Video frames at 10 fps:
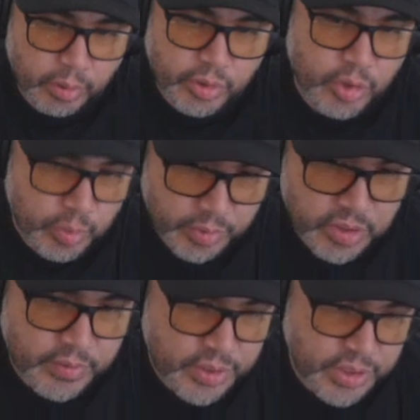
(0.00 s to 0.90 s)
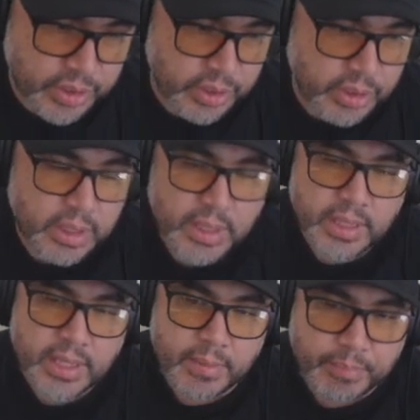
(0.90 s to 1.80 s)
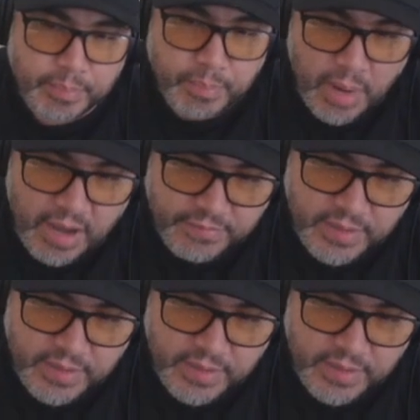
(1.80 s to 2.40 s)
Troopers for sure. Moff